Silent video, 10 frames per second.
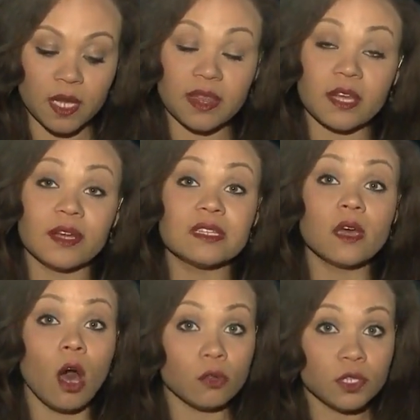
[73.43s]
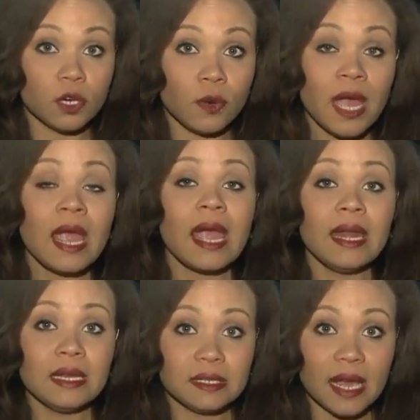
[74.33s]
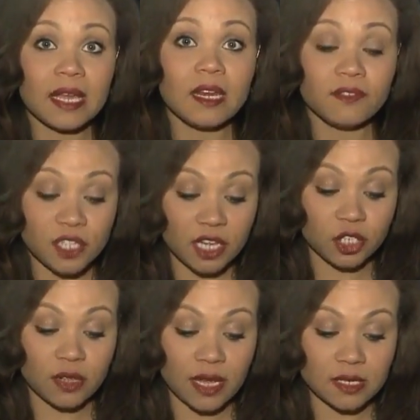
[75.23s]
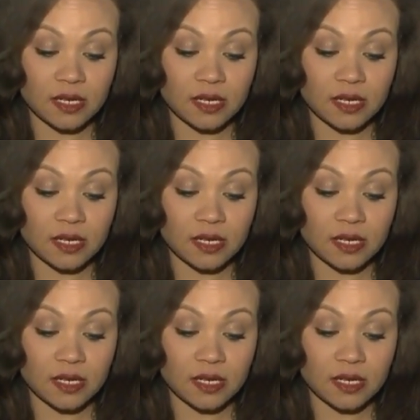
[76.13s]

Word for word: but there is also an executive session